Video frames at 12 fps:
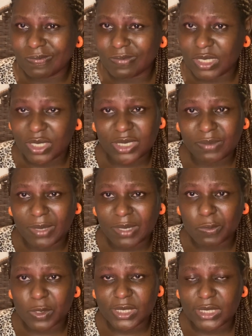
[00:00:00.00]
It doesn't make
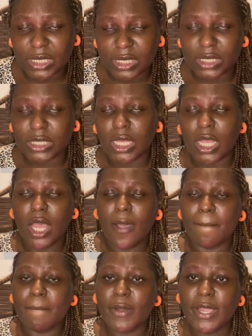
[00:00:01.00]
much sense.
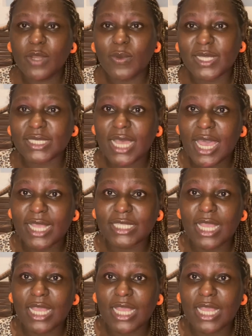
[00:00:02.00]
But anyways, guys,